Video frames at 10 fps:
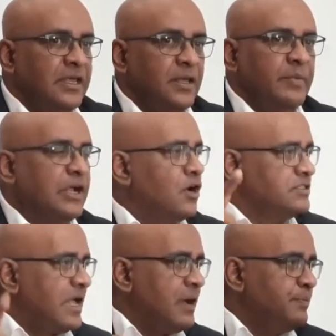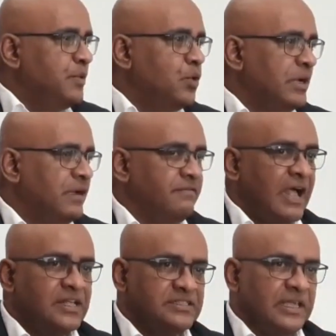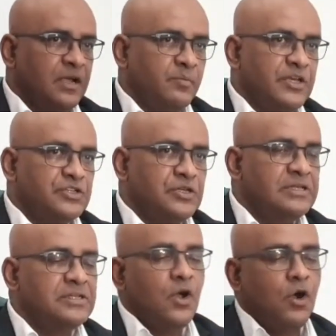today, because APNU would have asked the commissioners,